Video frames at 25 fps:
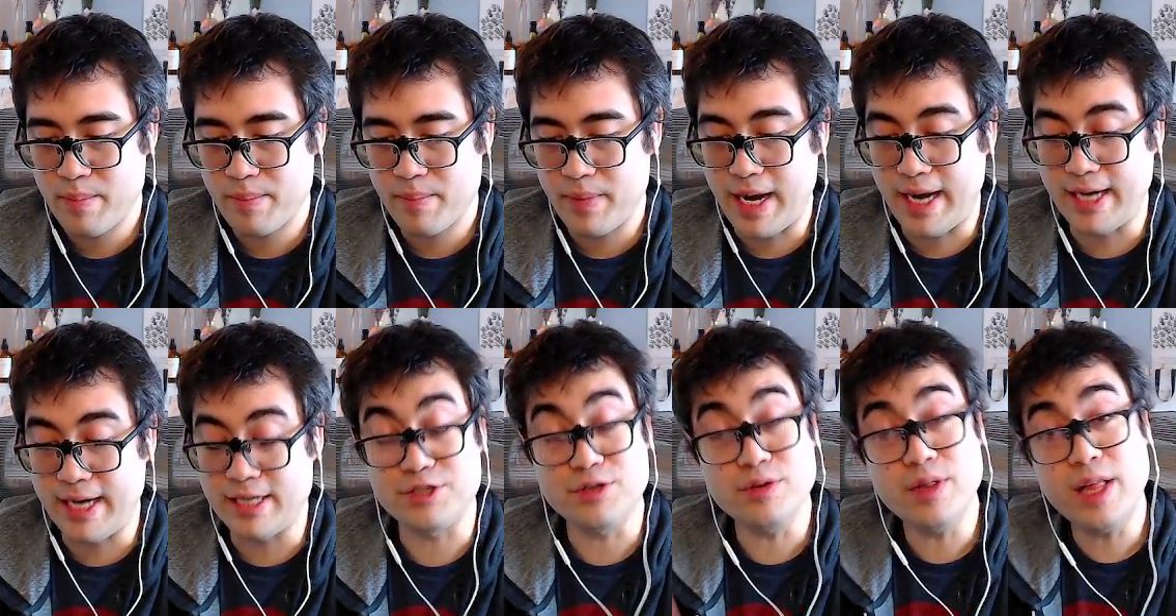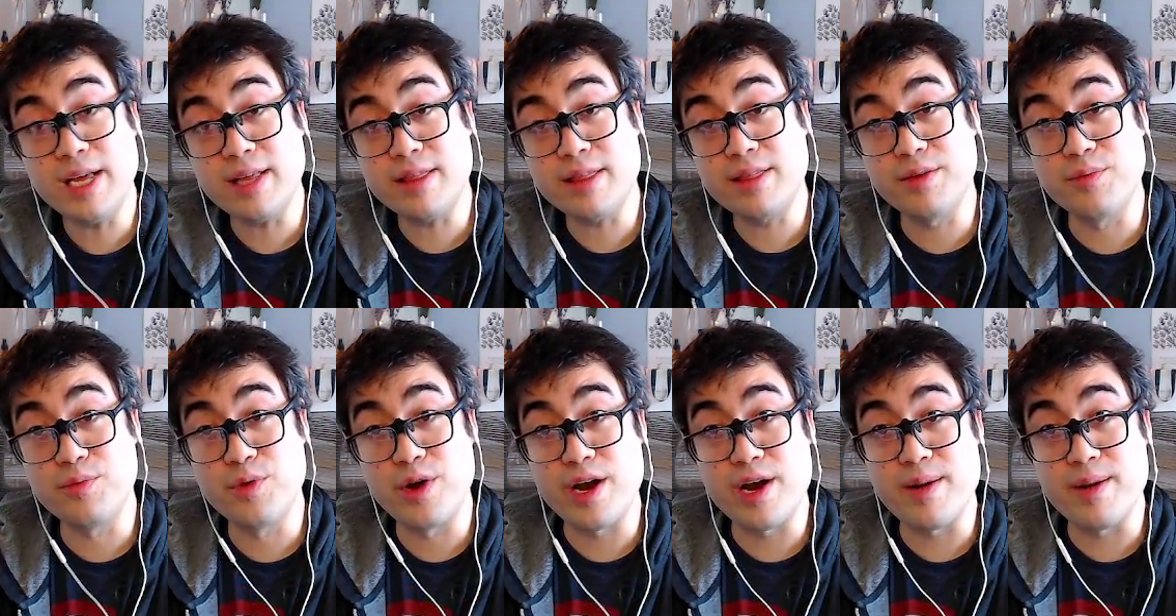I do like the
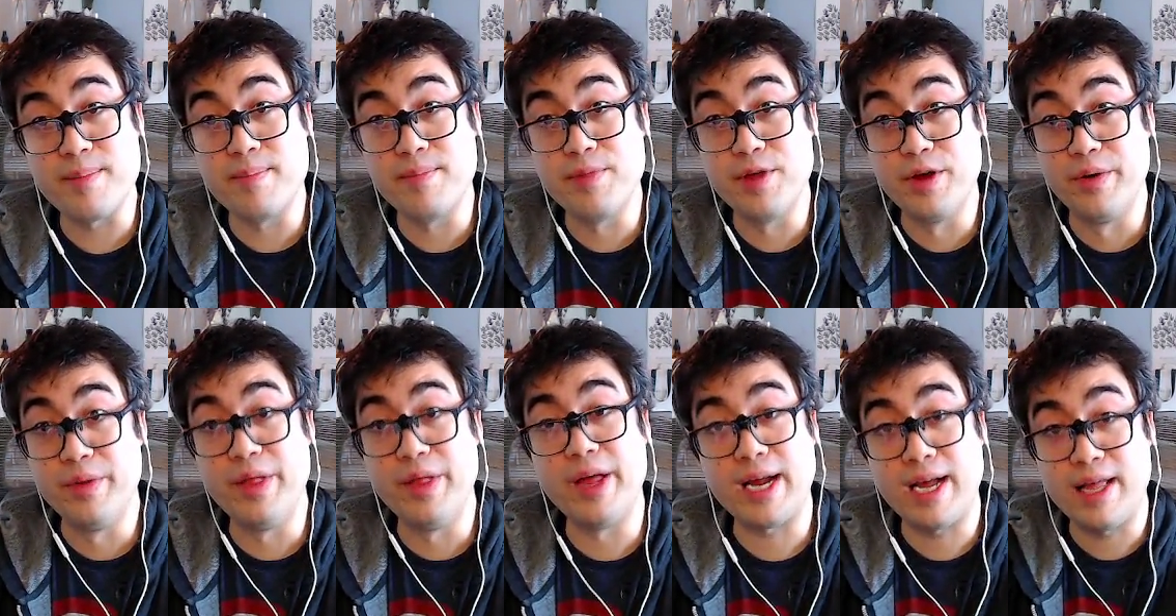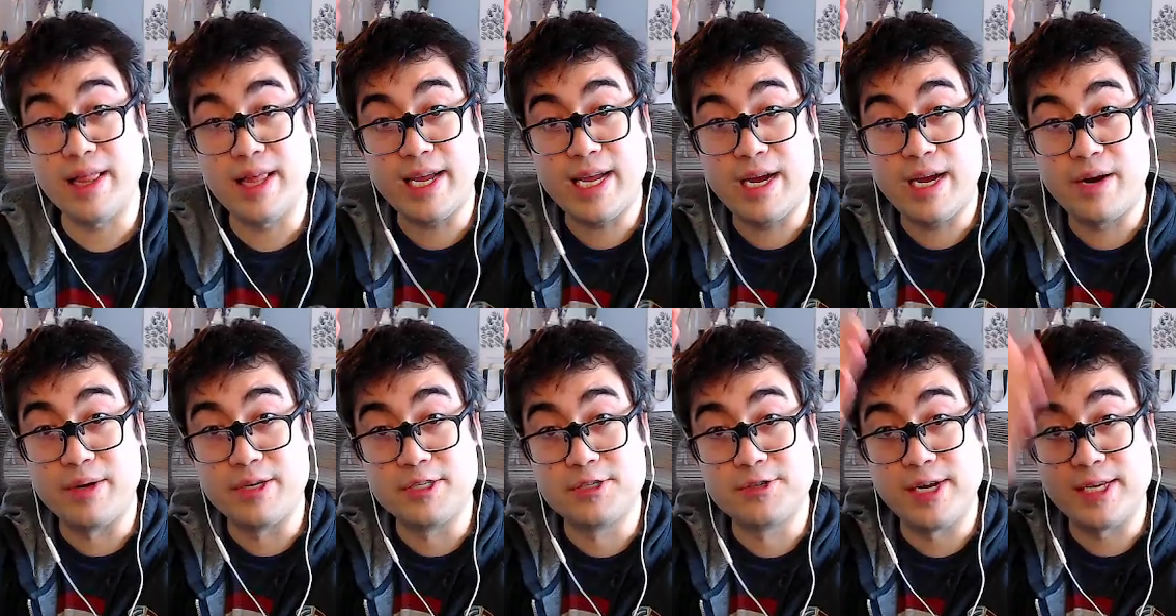rare though. Like I like how
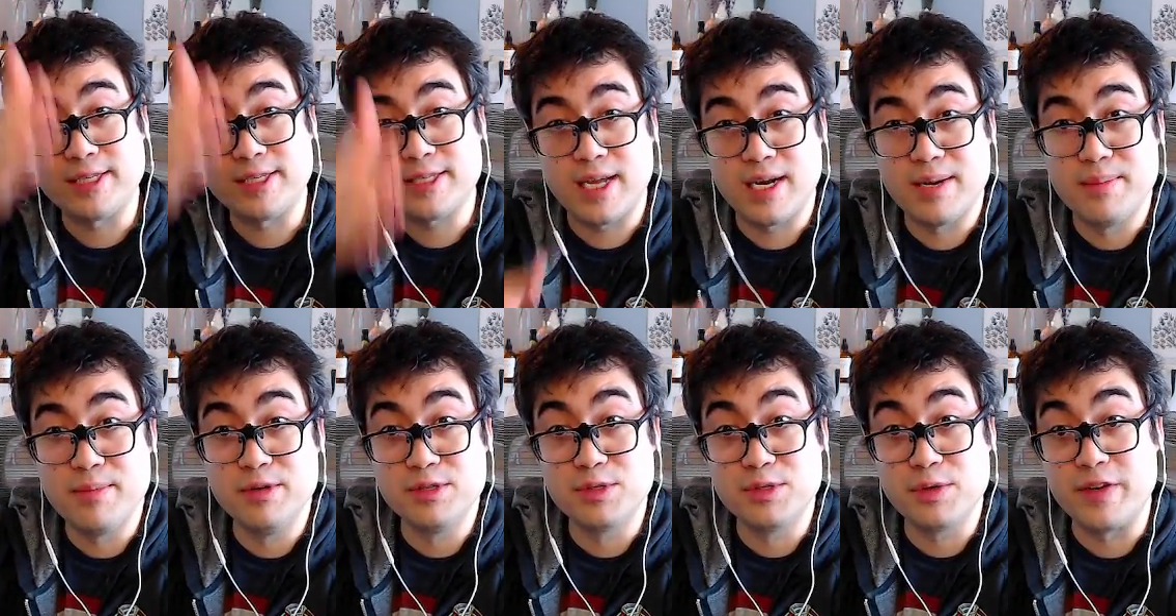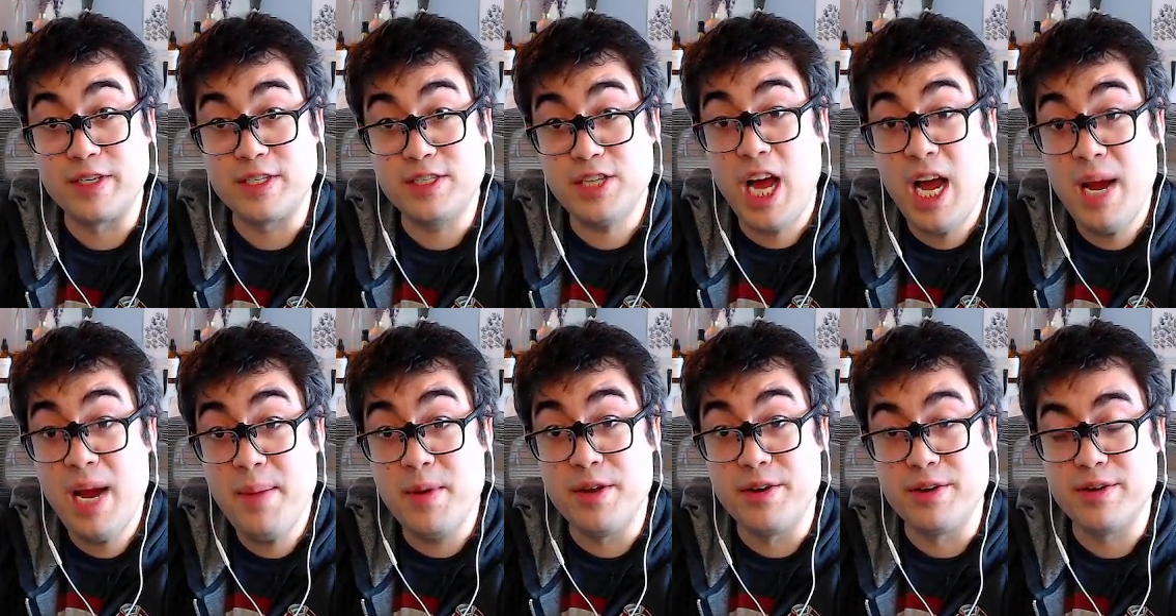her dress kind of moves with it.
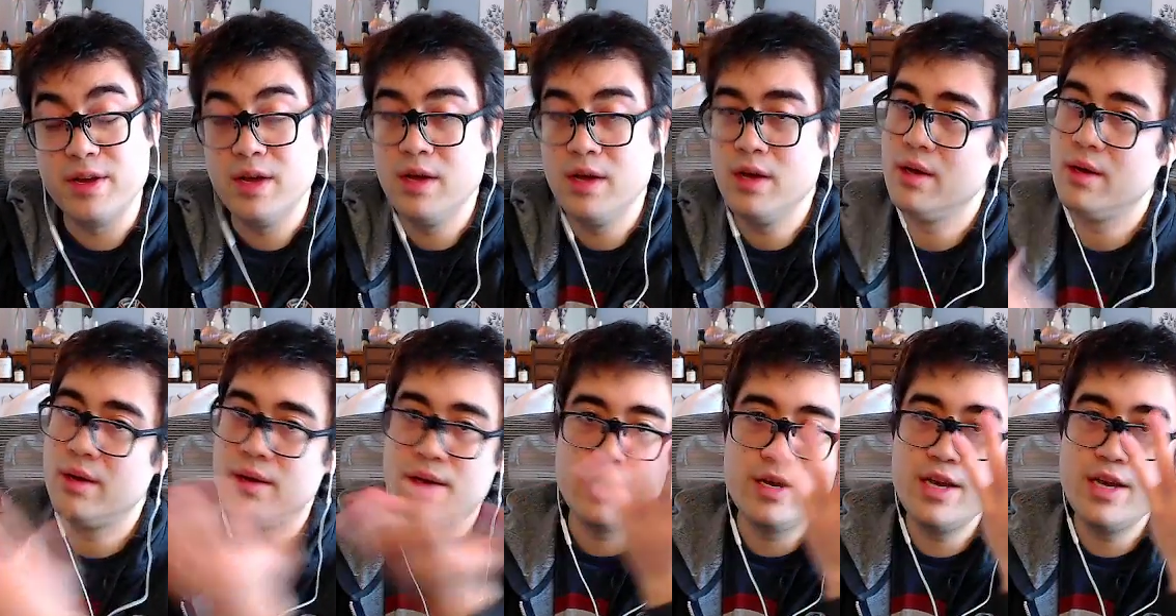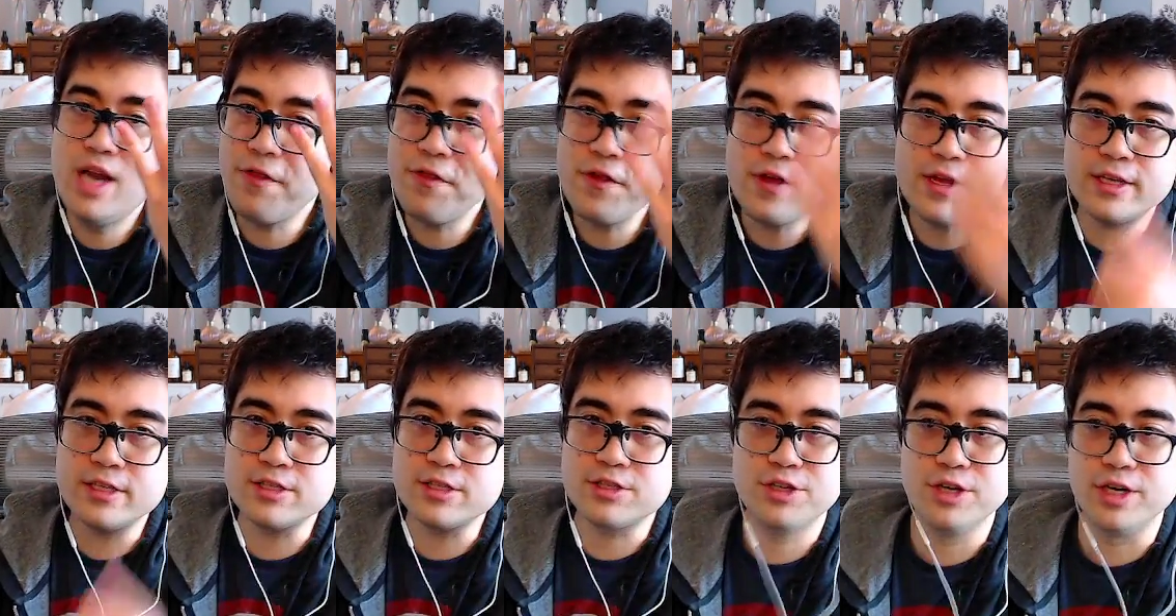Diamond. Nothing
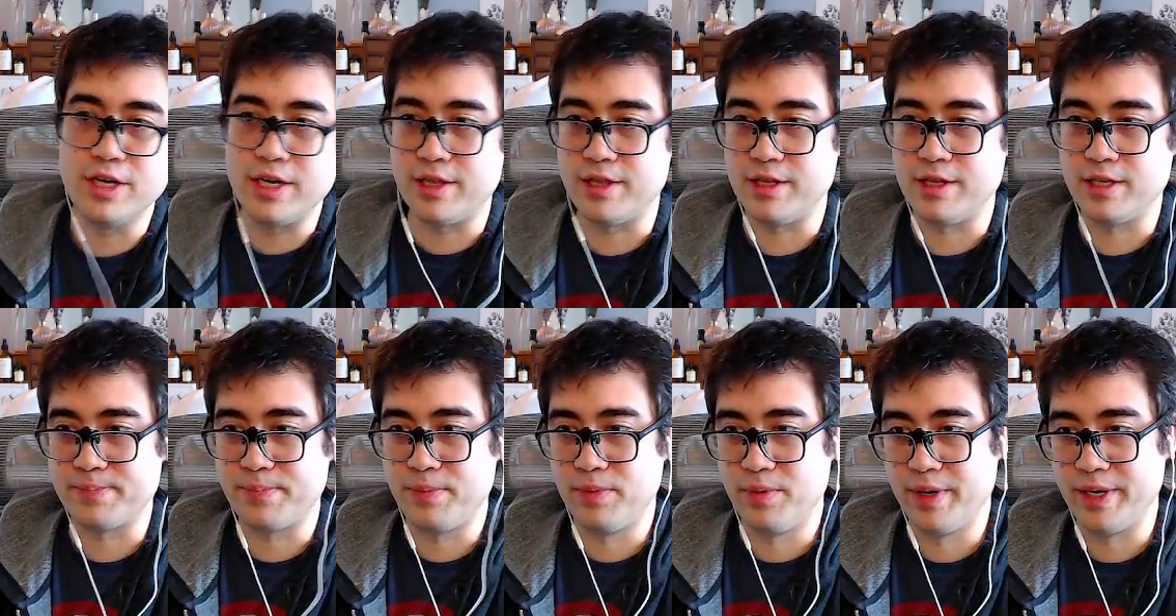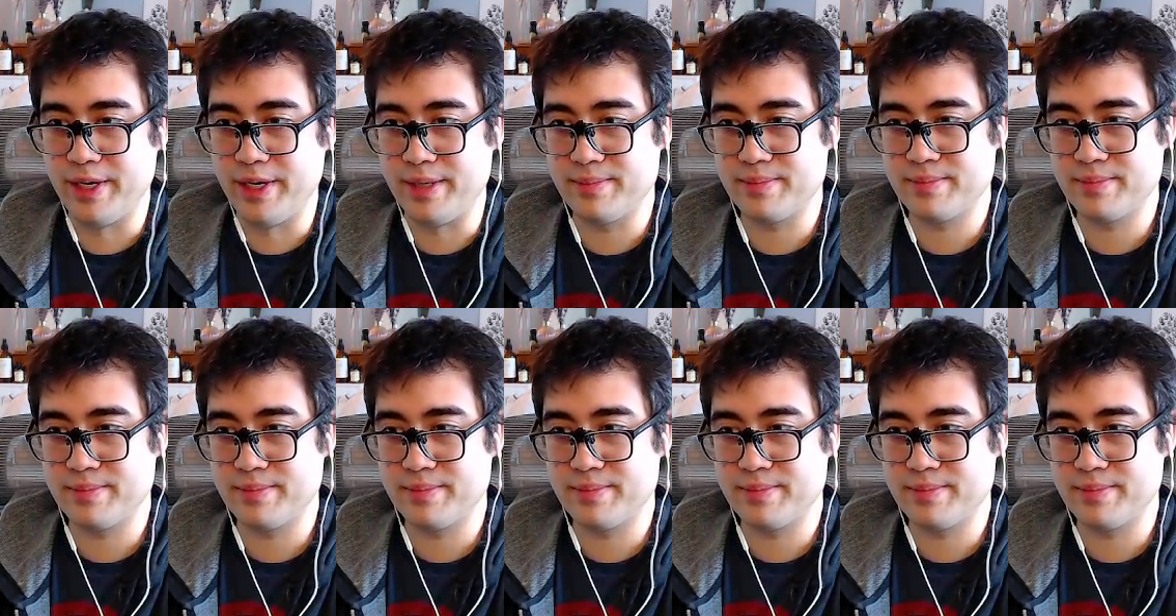is good at this point.